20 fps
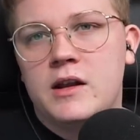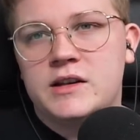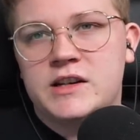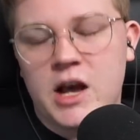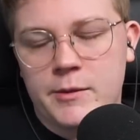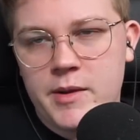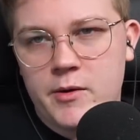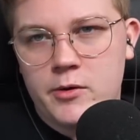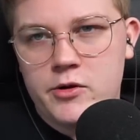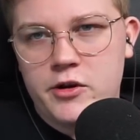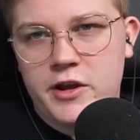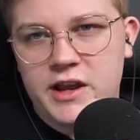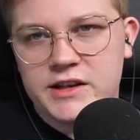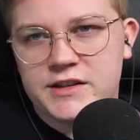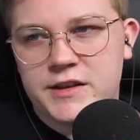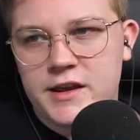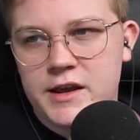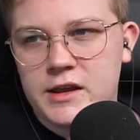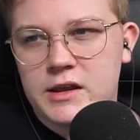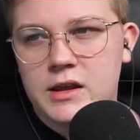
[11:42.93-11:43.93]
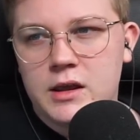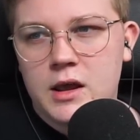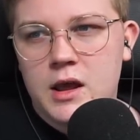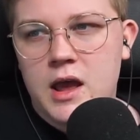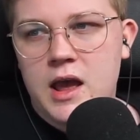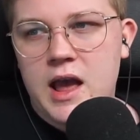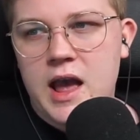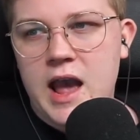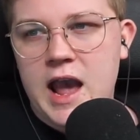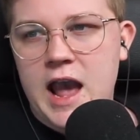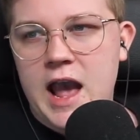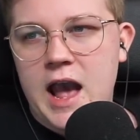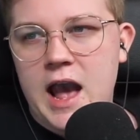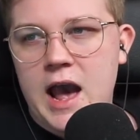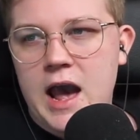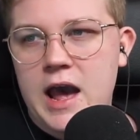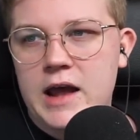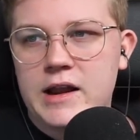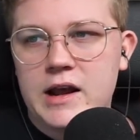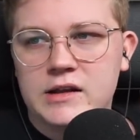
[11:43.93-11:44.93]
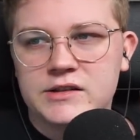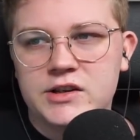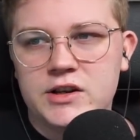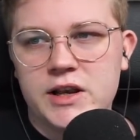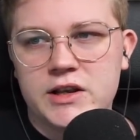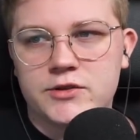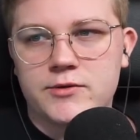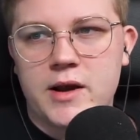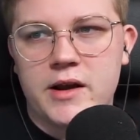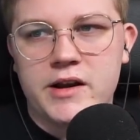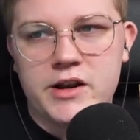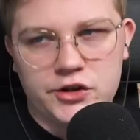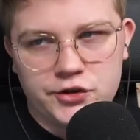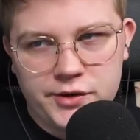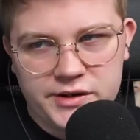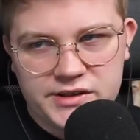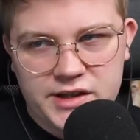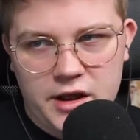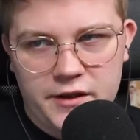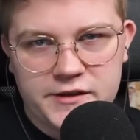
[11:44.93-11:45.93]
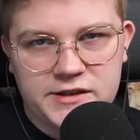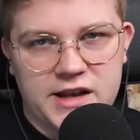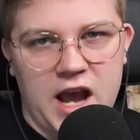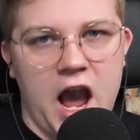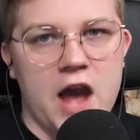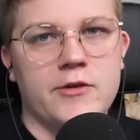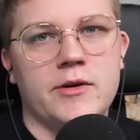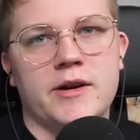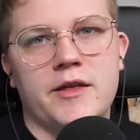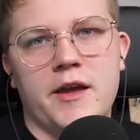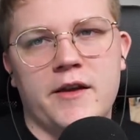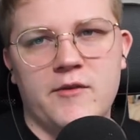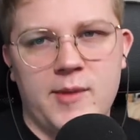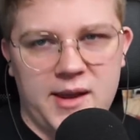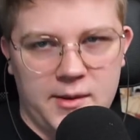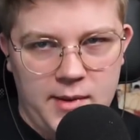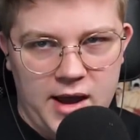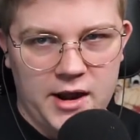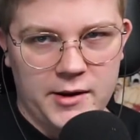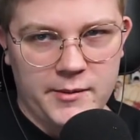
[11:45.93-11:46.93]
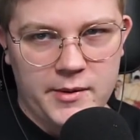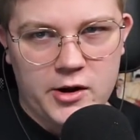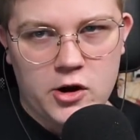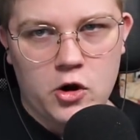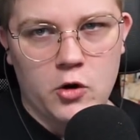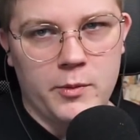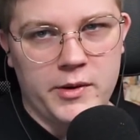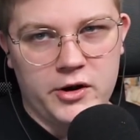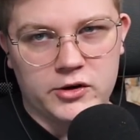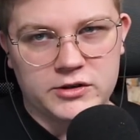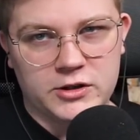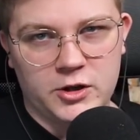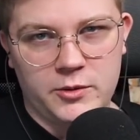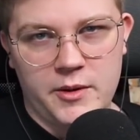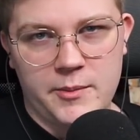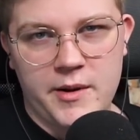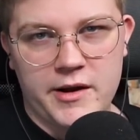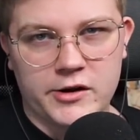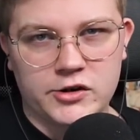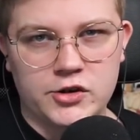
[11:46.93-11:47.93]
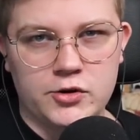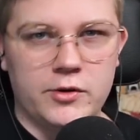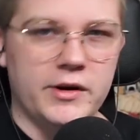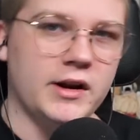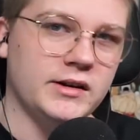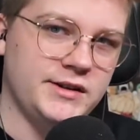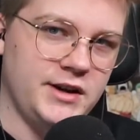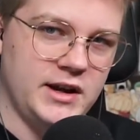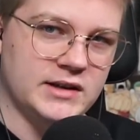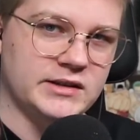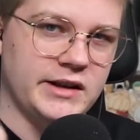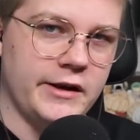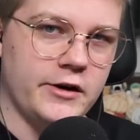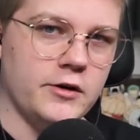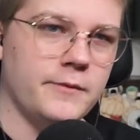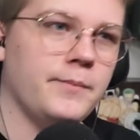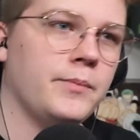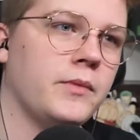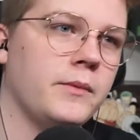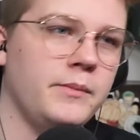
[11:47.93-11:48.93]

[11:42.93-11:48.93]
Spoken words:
Tell me what you guys think, and I'll see you guys around. Eat your green stuff. Stay hydrated. Thank you for making my day better. Hope my day was a little bit better too, and I'll see you guys later.